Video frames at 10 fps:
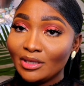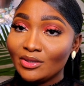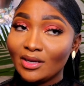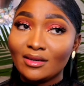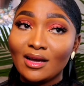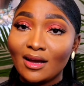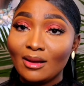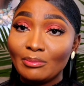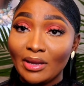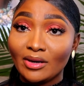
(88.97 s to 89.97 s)
but you cannot
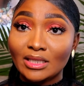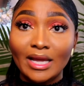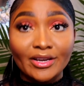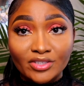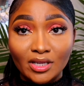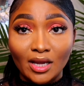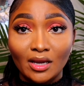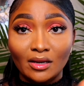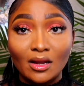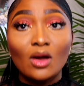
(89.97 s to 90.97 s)
compare an Asian
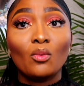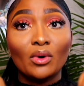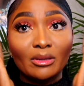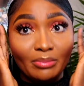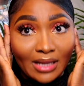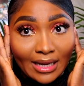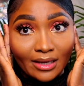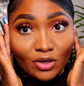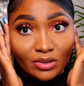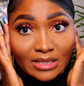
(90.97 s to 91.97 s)
head with a
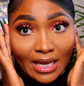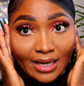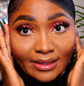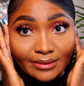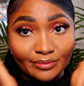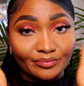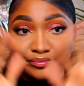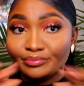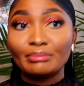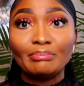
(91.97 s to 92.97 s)
black girl's head,
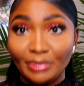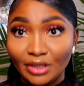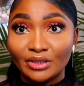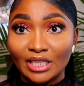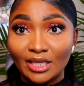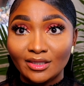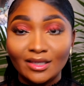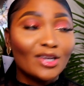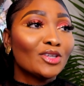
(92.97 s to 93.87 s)
period.